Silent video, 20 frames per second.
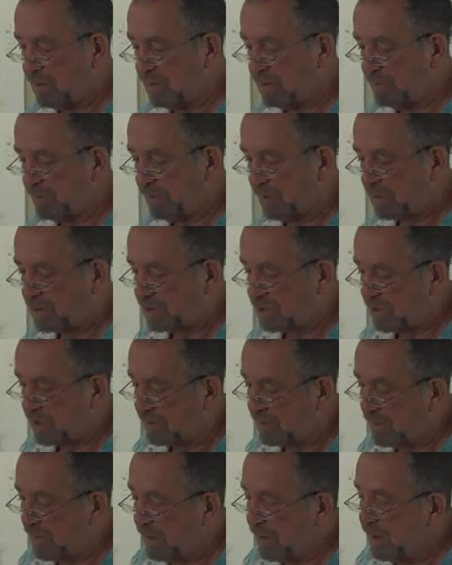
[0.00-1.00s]
Able.
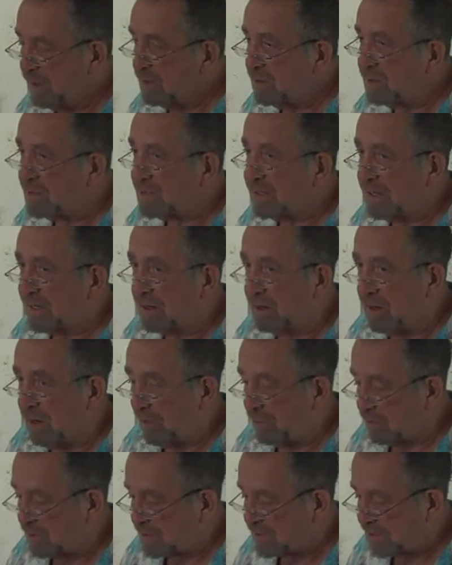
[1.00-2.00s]
Fine,
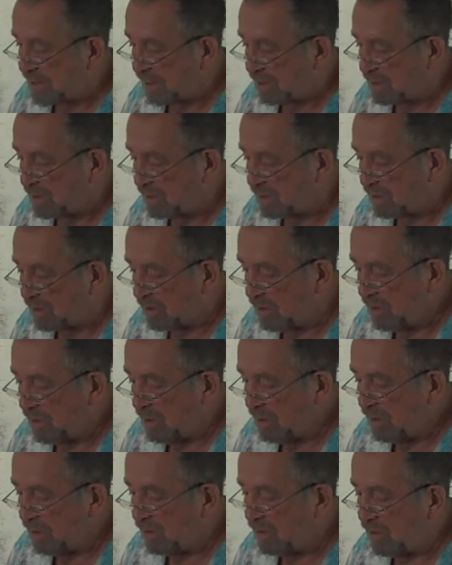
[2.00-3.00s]
says Jonathan, but
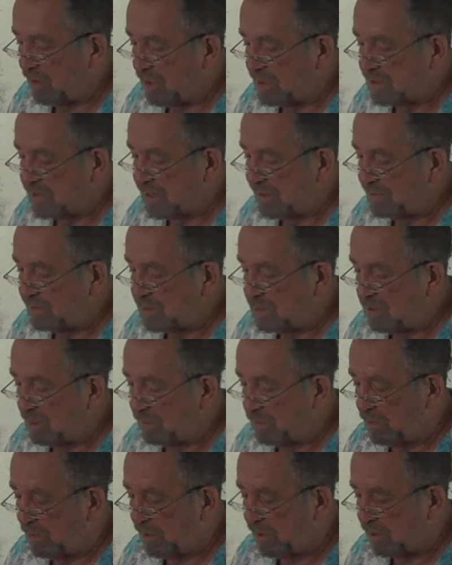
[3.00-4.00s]
let's see if
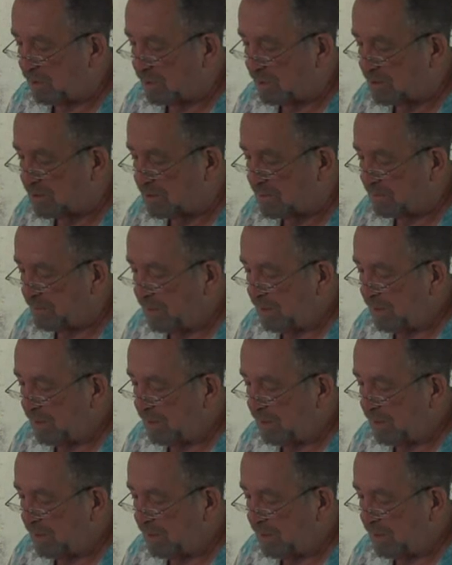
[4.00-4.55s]
Stefan agrees.